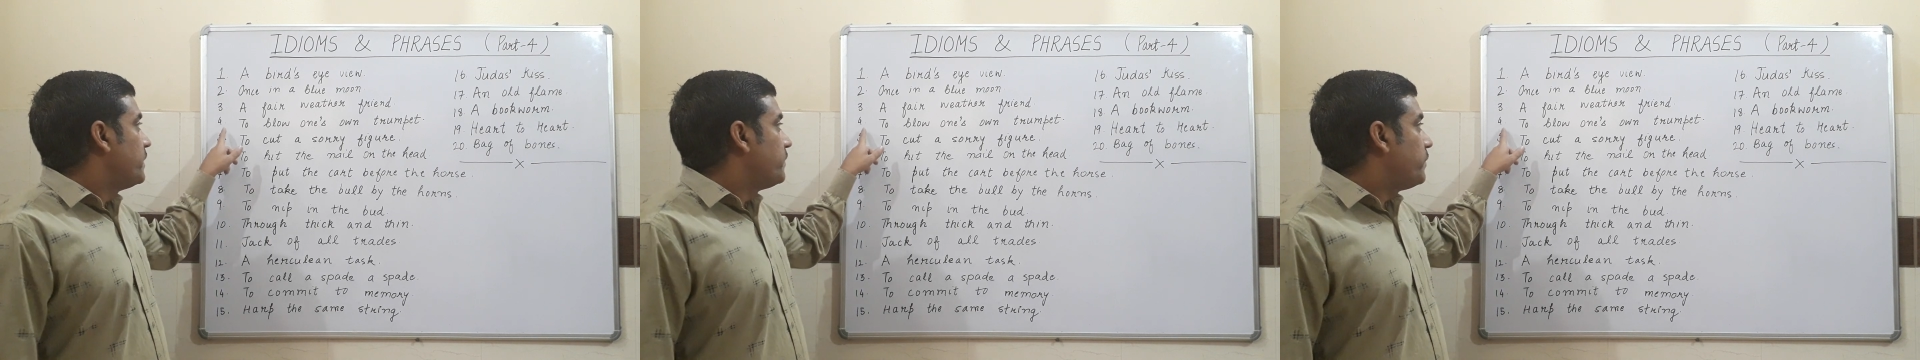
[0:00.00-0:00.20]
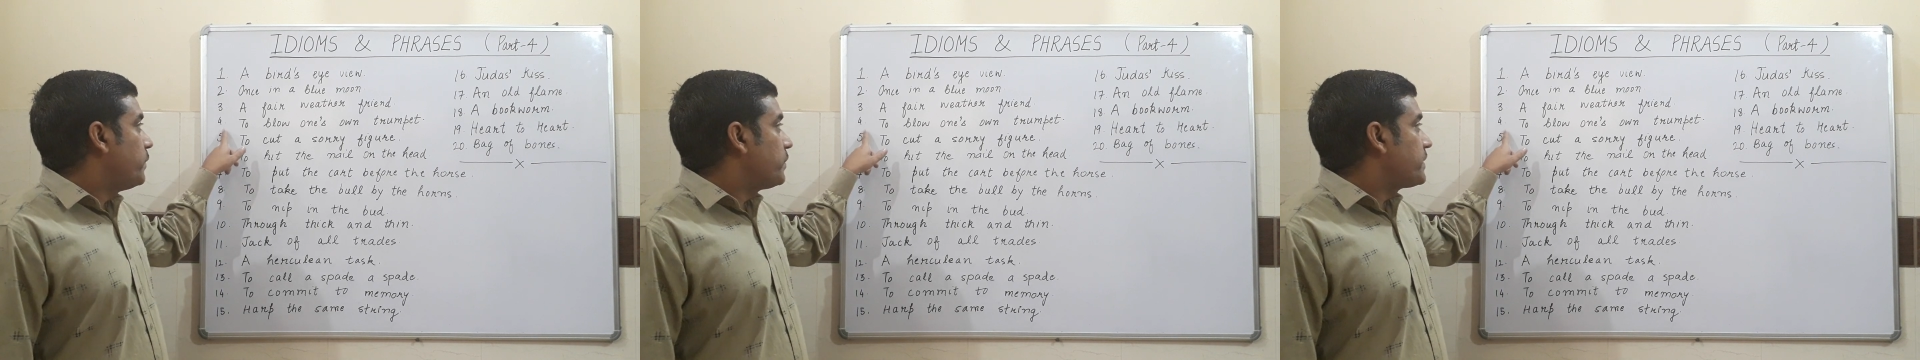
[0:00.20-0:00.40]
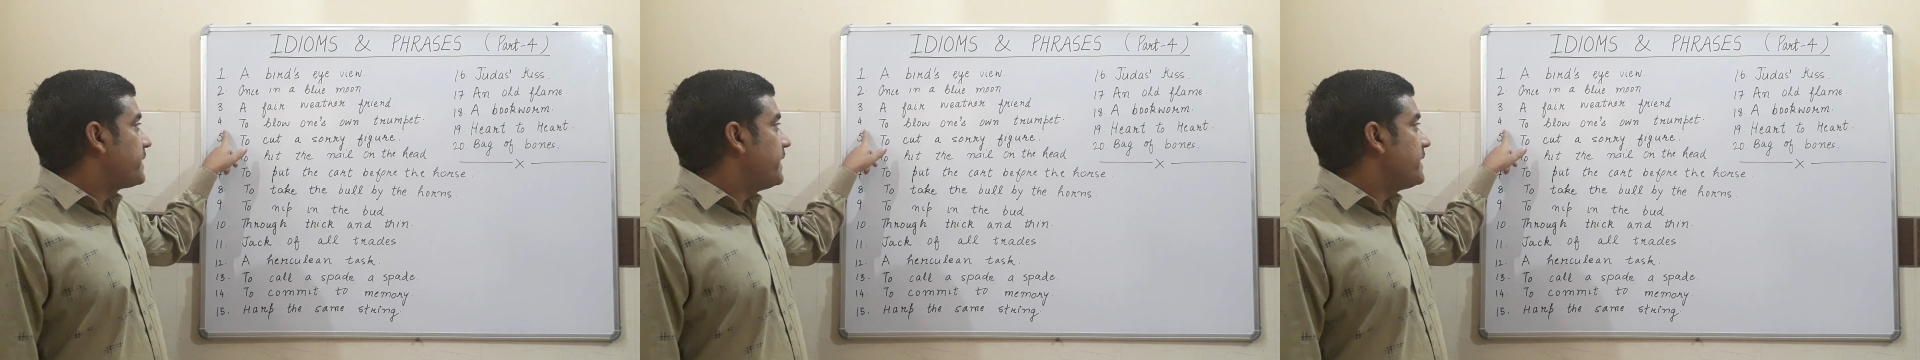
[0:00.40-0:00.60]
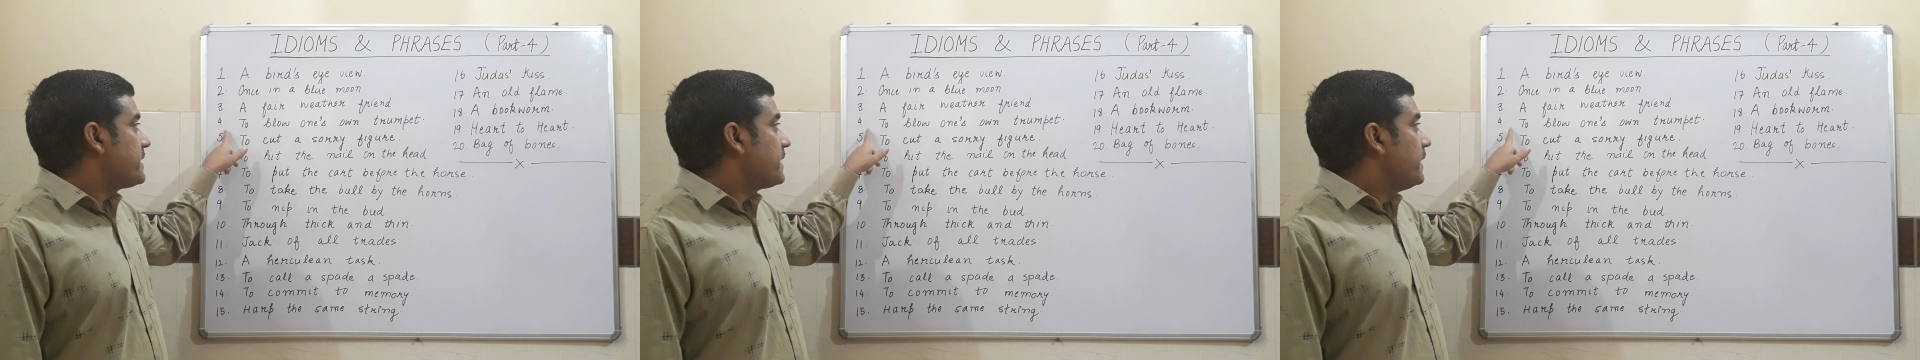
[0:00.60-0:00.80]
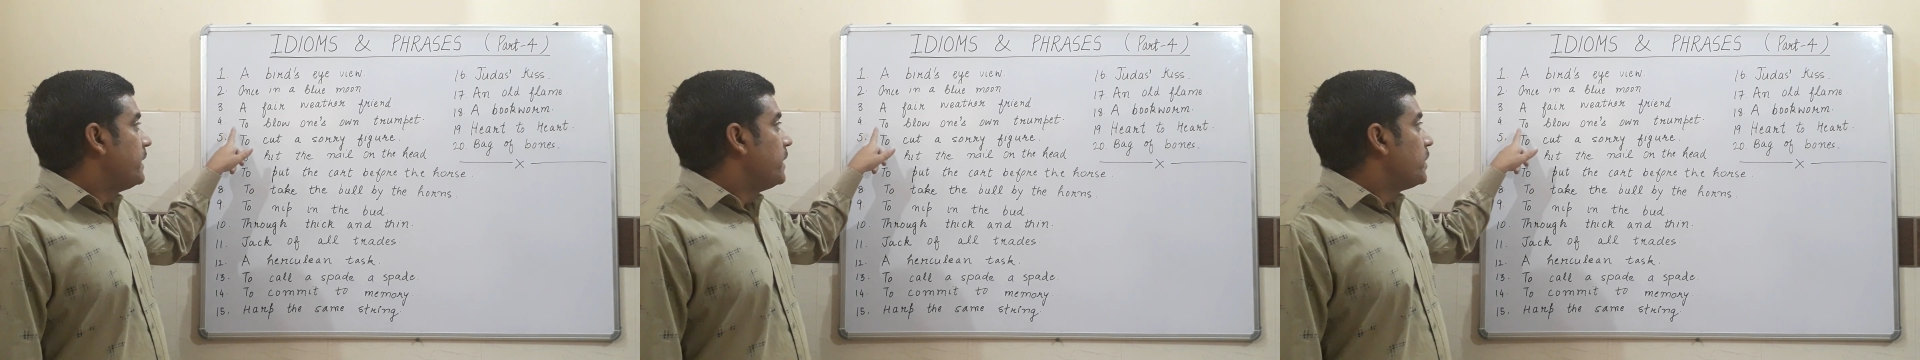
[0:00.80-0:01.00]
Fourth
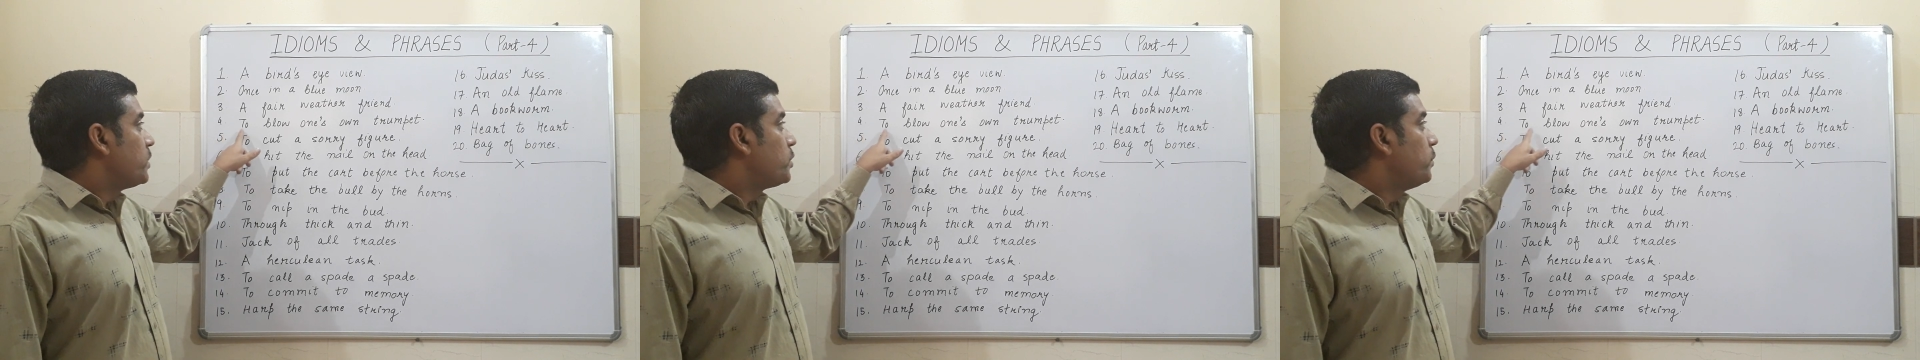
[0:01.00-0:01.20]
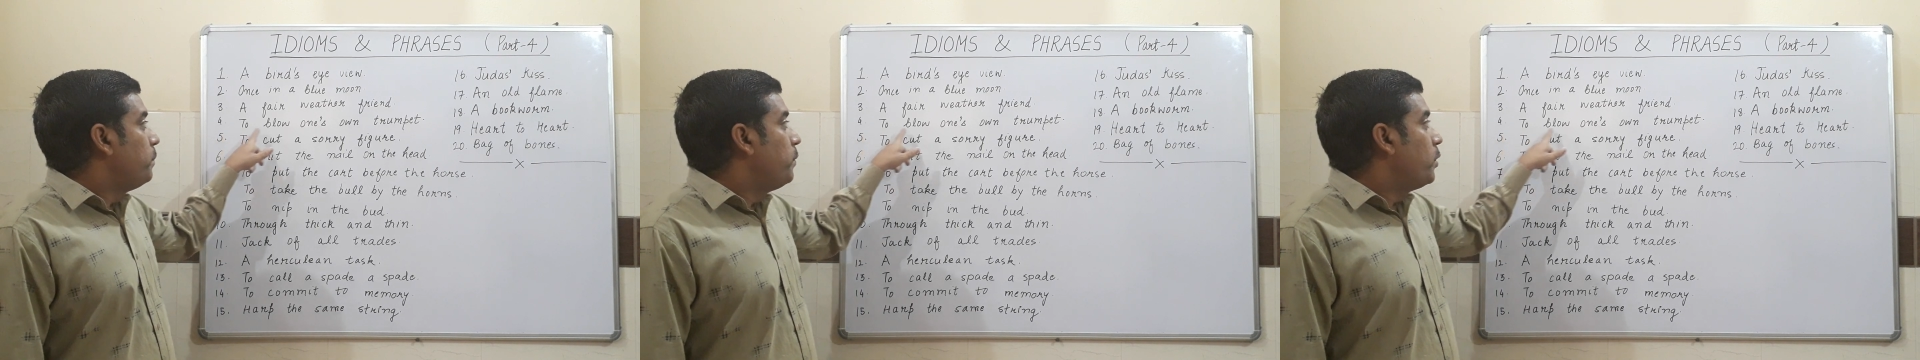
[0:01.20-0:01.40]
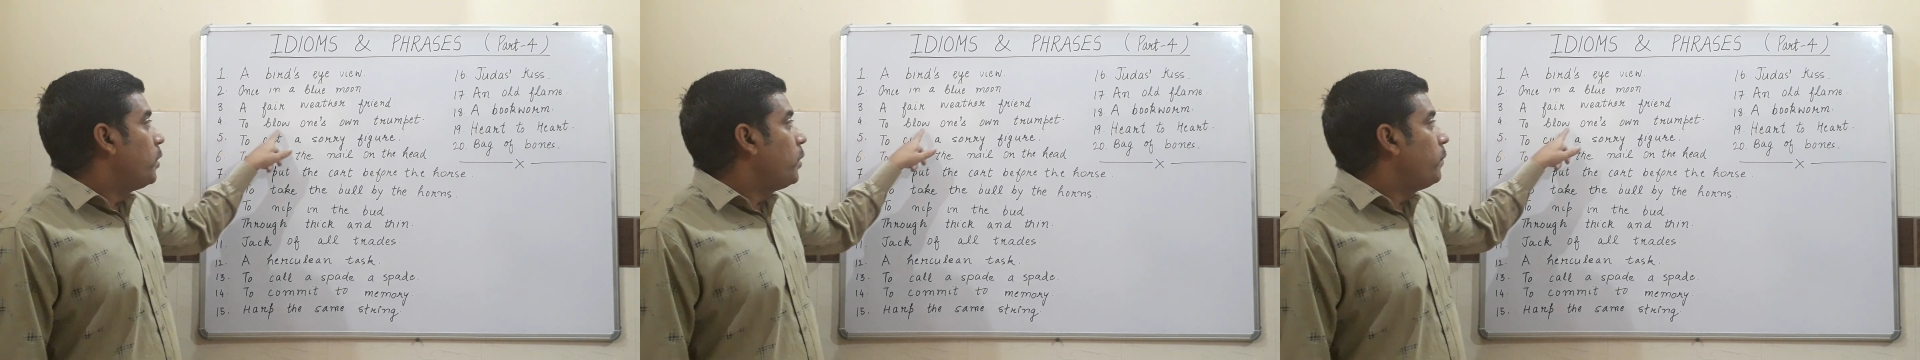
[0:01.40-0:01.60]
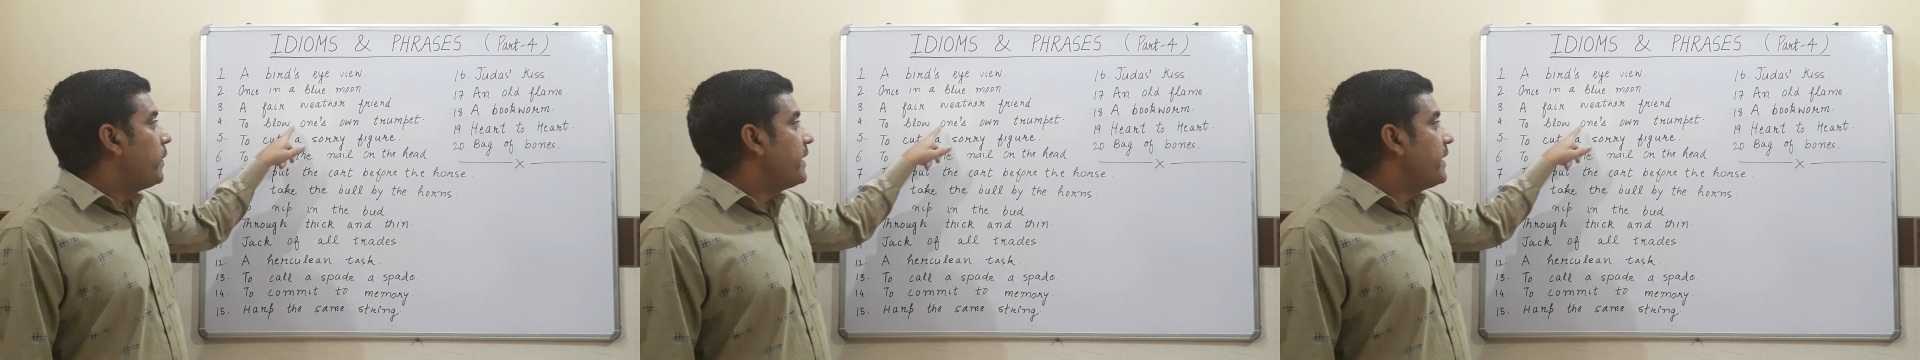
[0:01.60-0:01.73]
says to blow